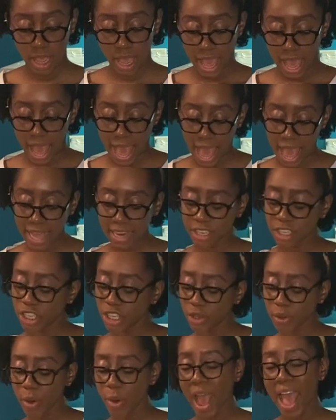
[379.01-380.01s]
And you
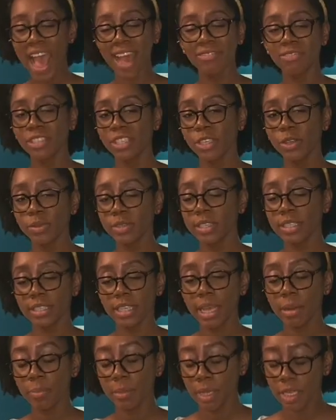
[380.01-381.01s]
don't have to use this end piece,